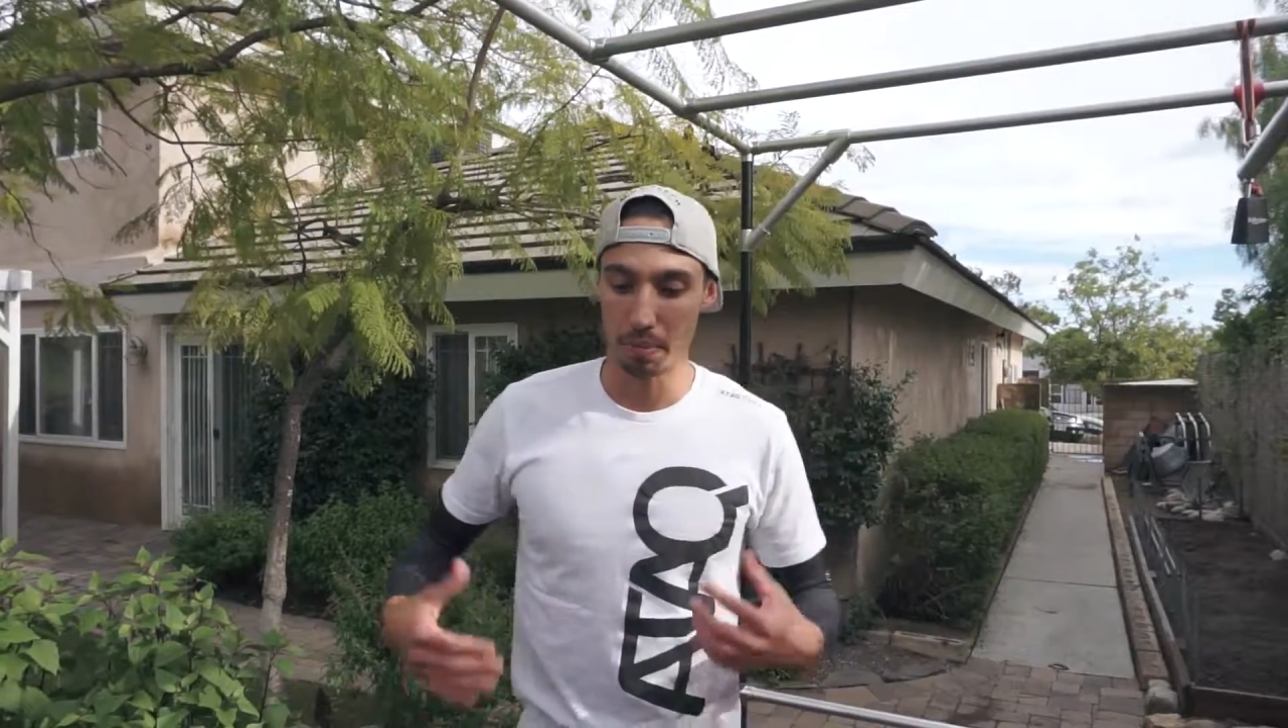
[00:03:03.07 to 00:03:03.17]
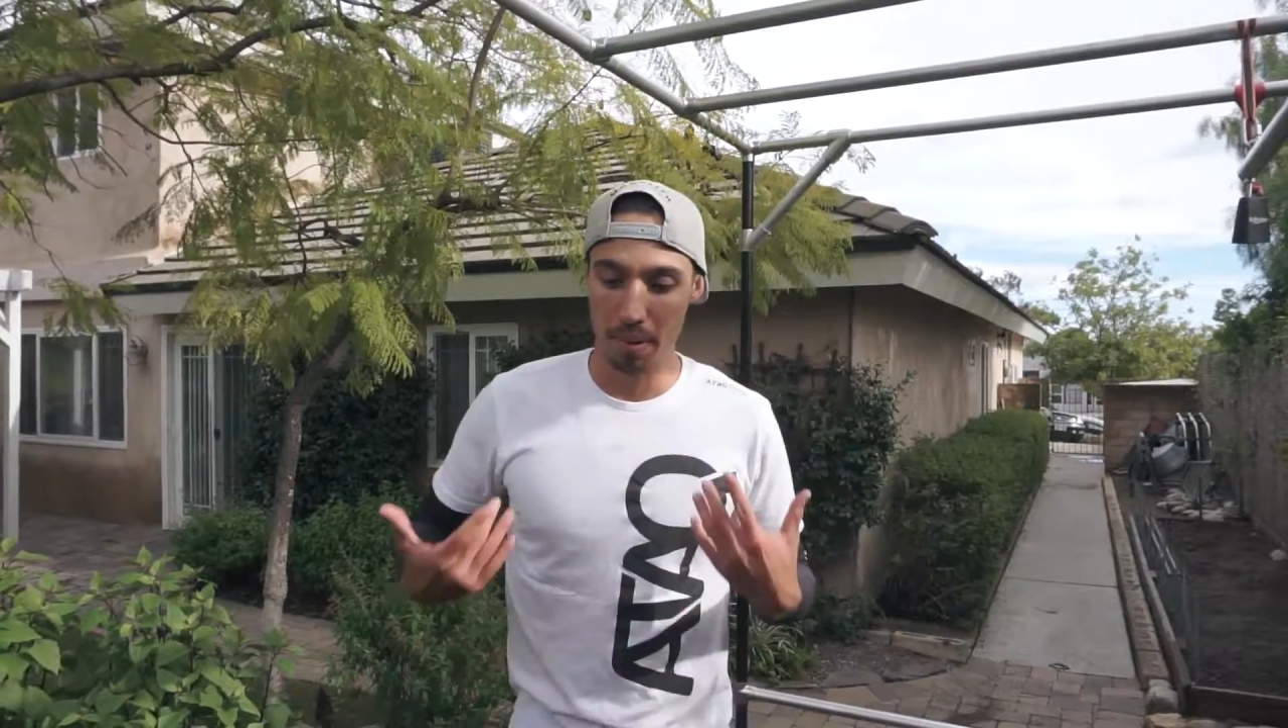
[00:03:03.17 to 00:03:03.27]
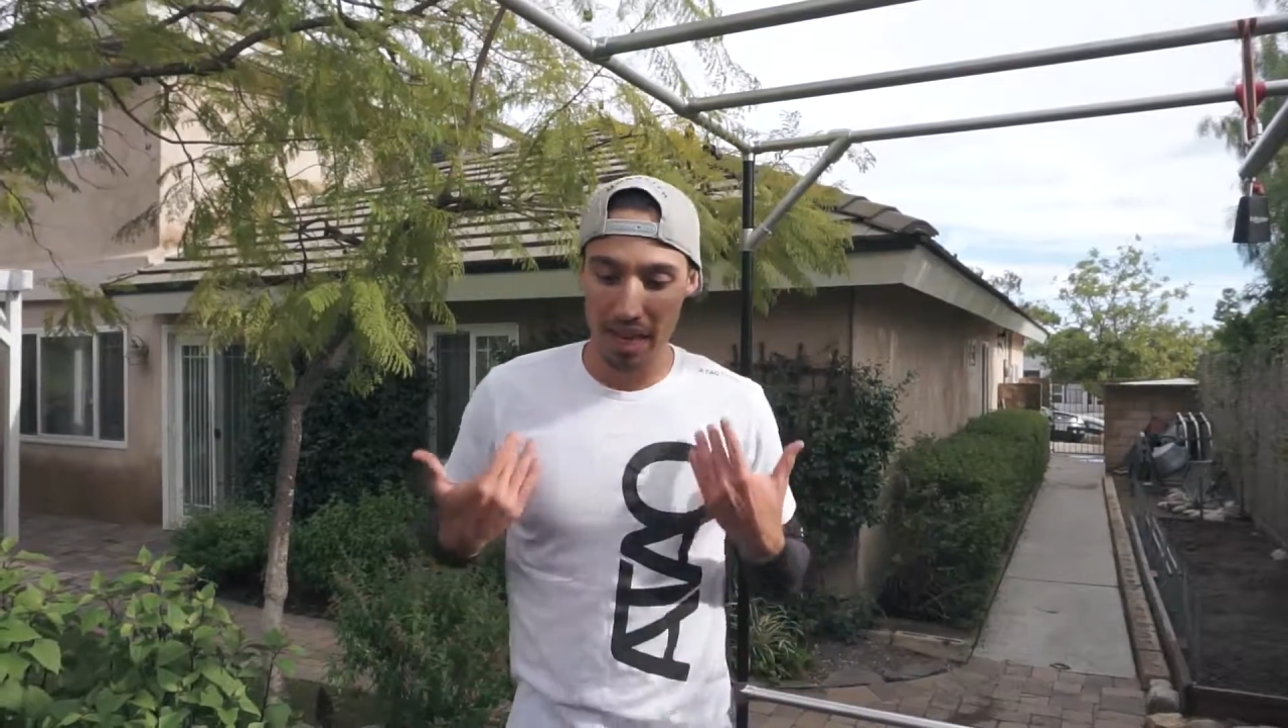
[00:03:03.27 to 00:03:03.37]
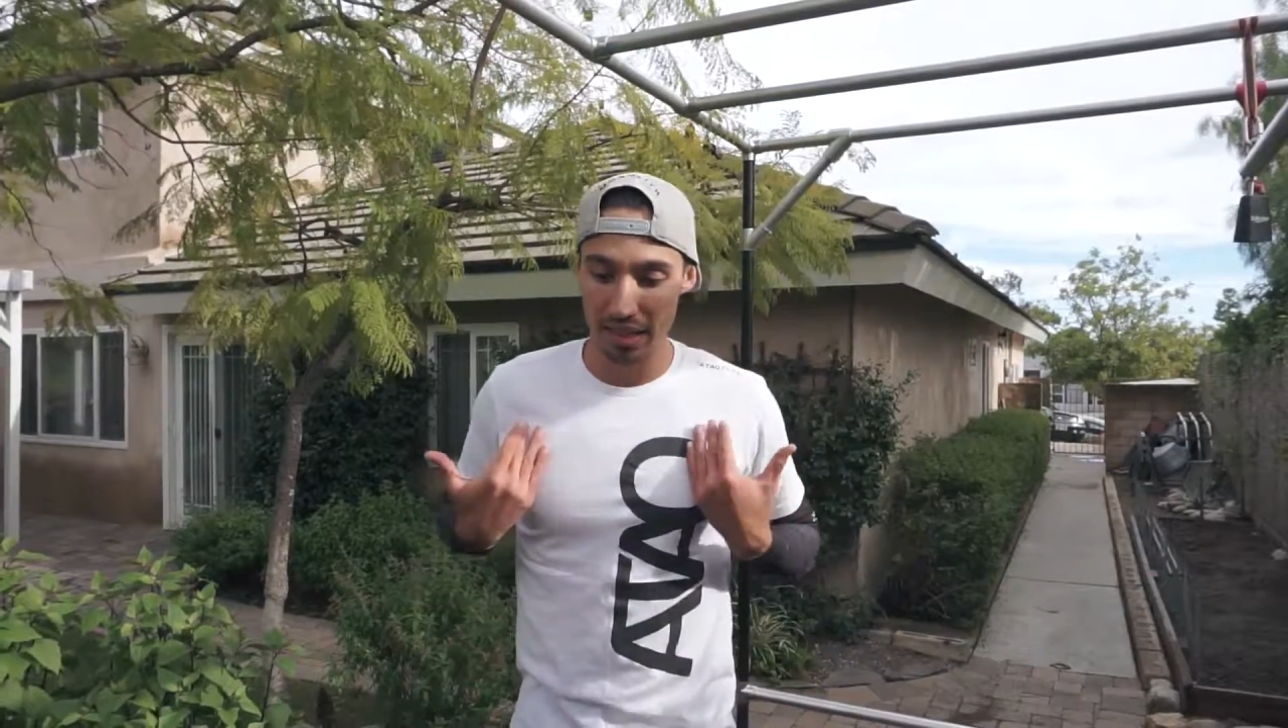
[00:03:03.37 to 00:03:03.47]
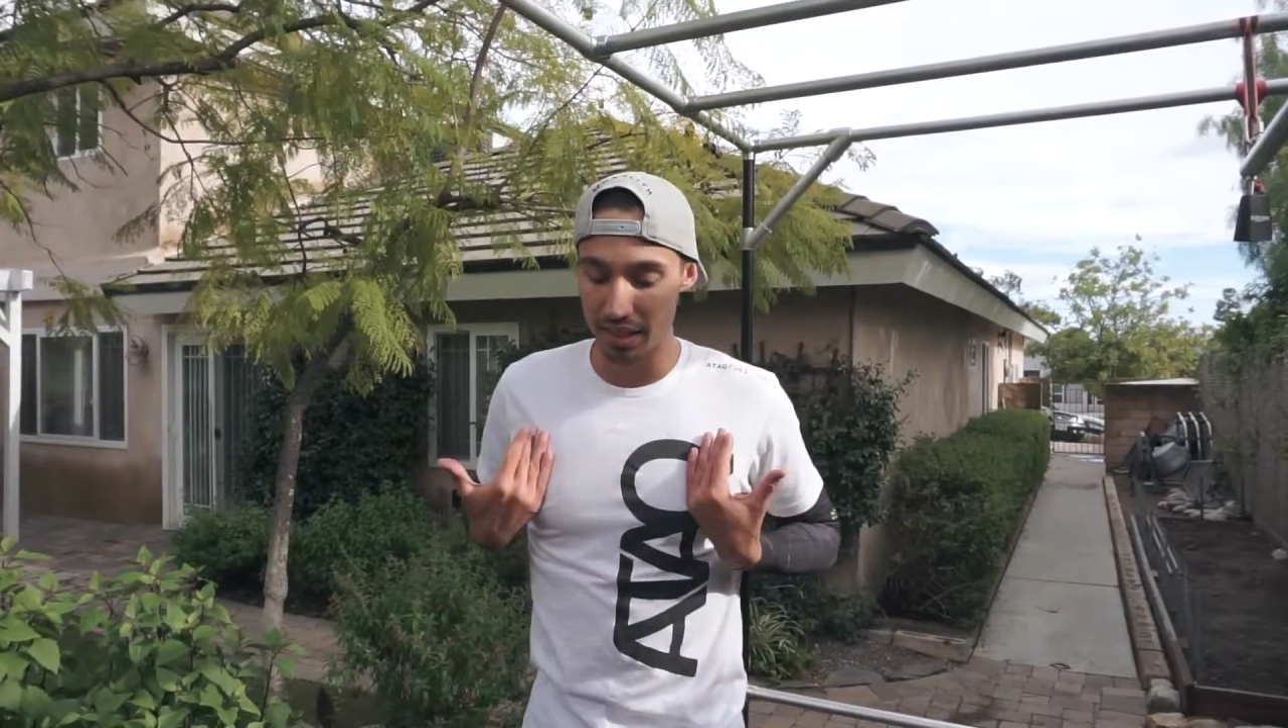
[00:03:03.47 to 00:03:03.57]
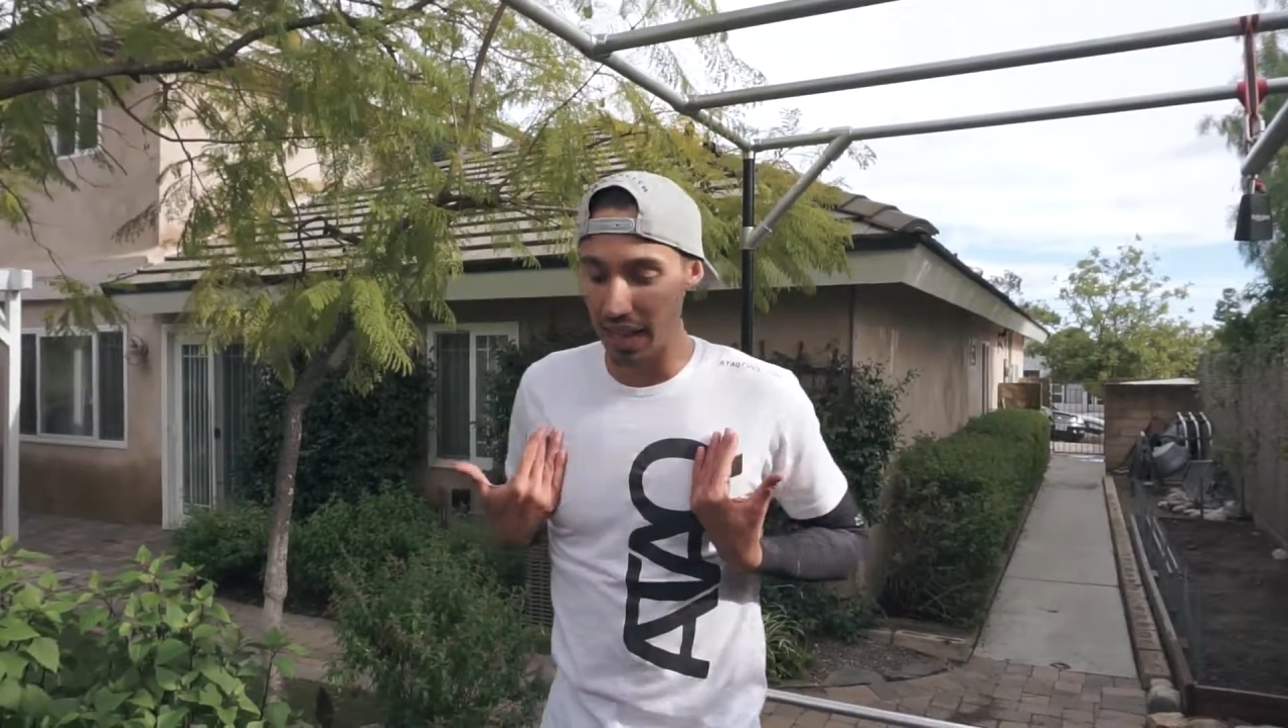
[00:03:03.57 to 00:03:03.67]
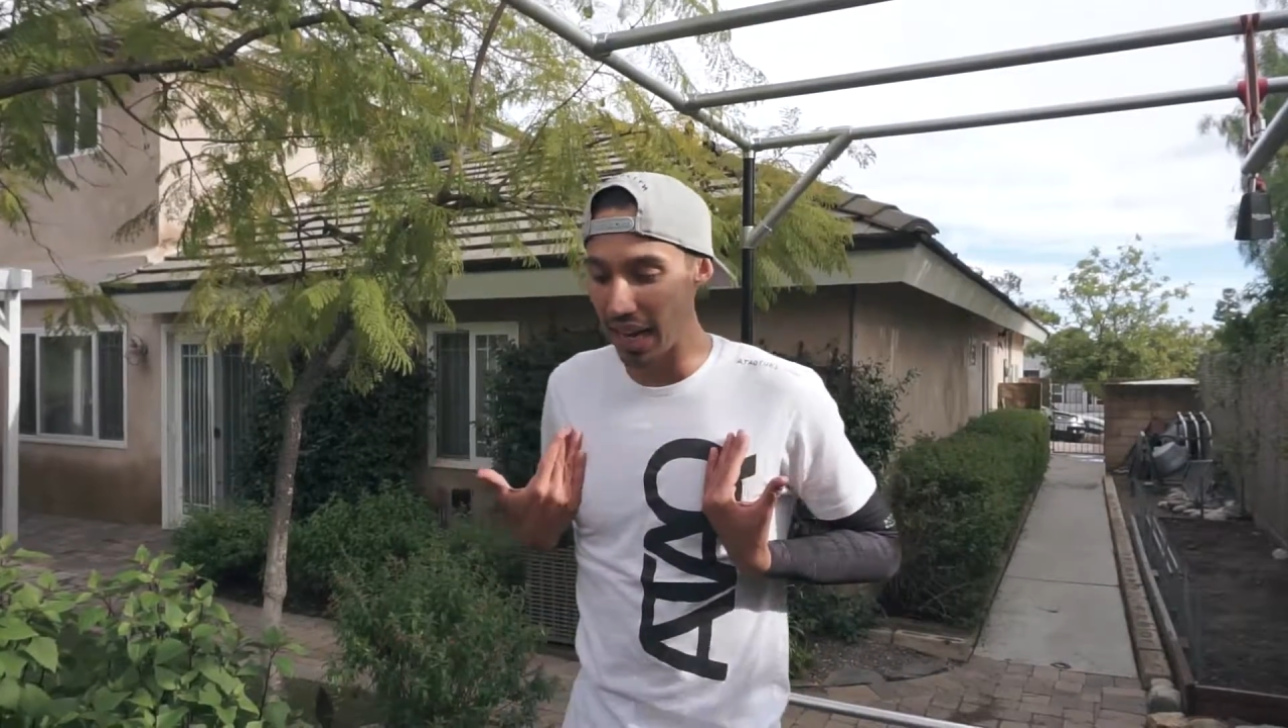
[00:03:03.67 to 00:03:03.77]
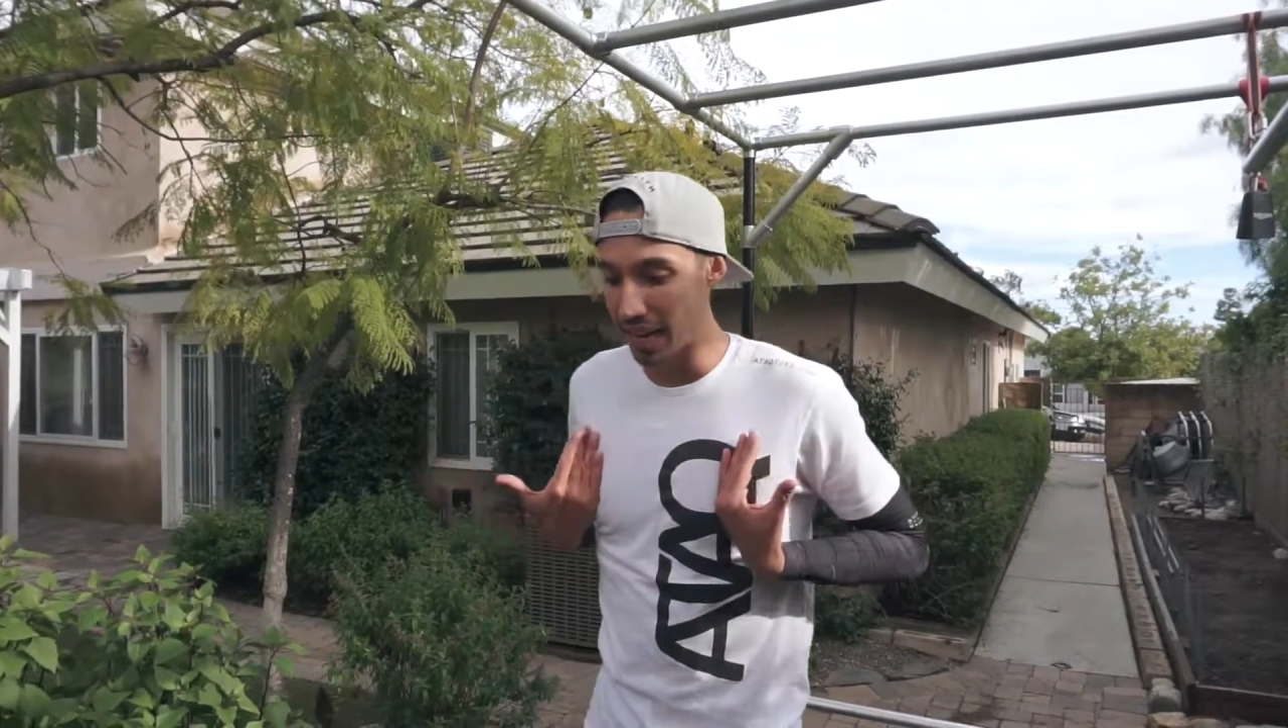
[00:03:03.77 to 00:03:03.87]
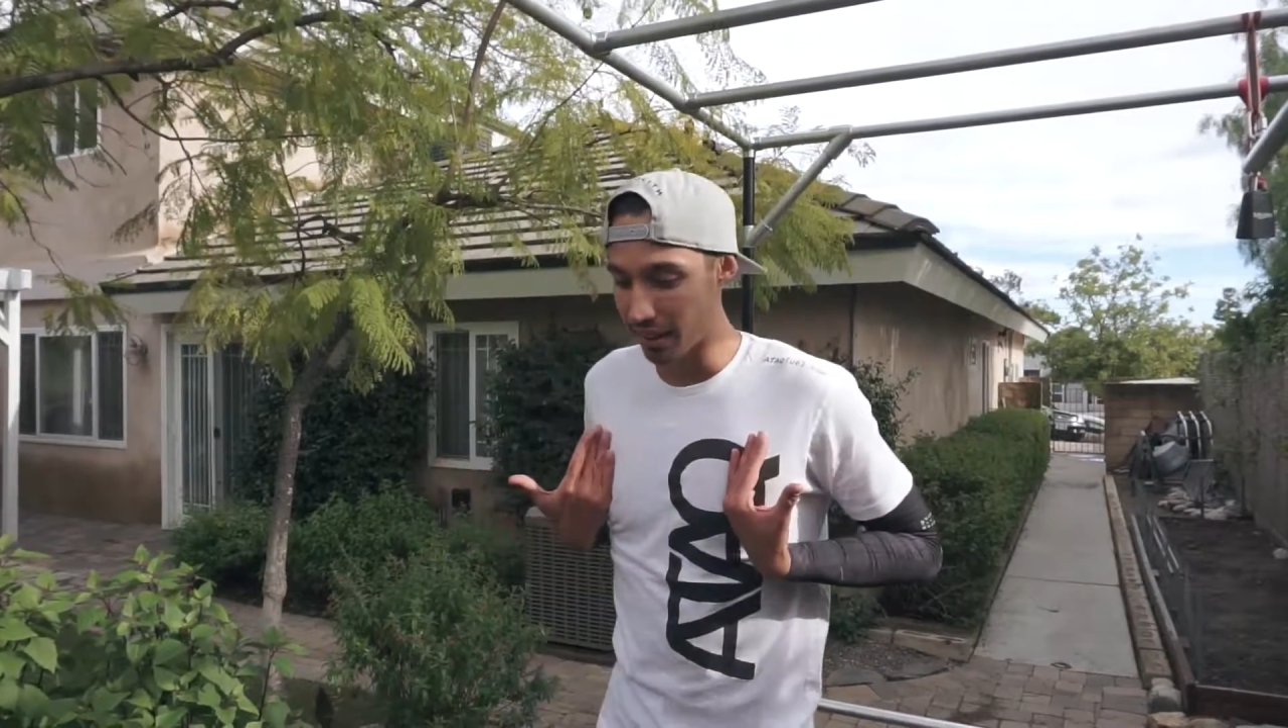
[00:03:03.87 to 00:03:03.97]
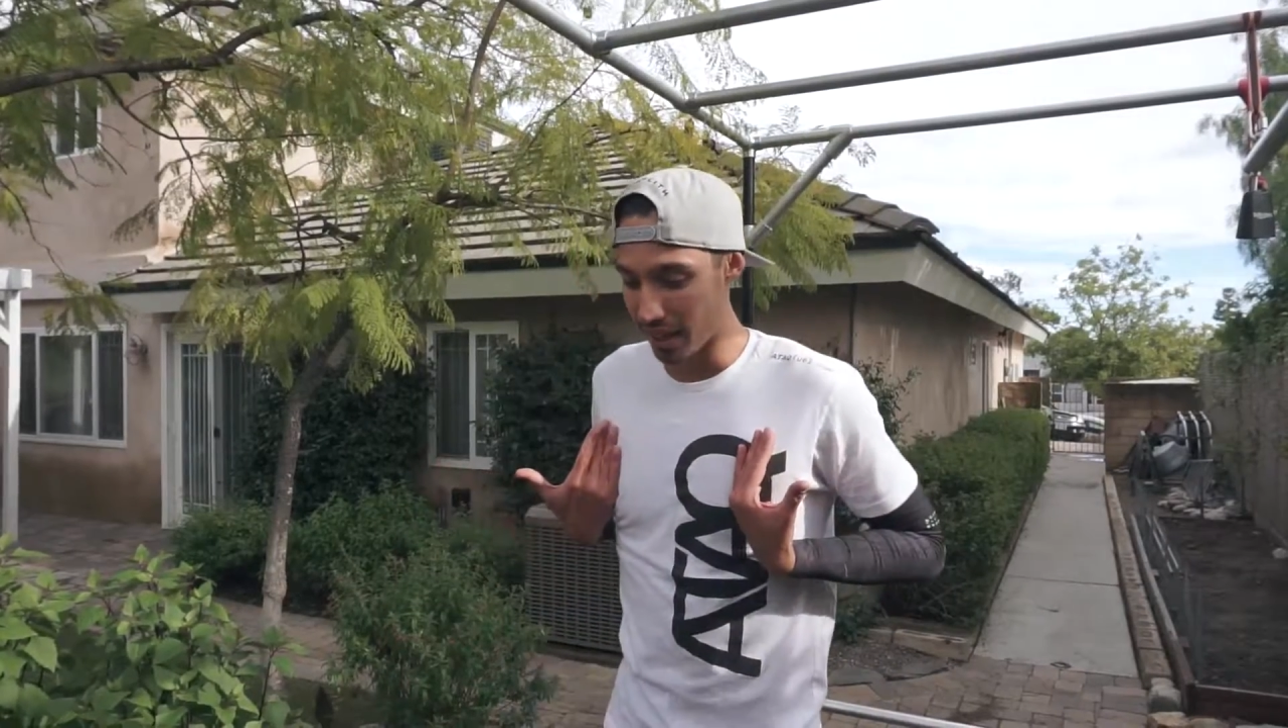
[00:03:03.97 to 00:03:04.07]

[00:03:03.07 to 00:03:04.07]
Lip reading: maintain